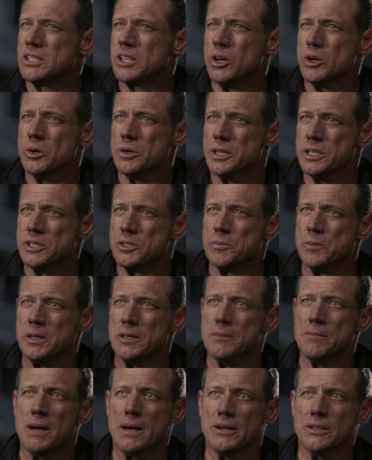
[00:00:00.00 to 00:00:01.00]
It's always
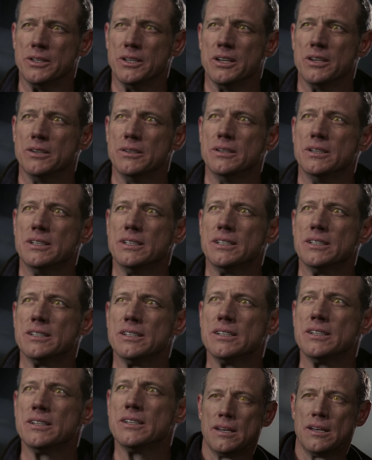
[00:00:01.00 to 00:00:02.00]
been about you.
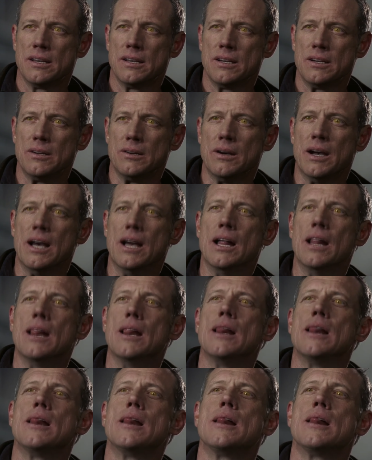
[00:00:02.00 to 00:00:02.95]
Well,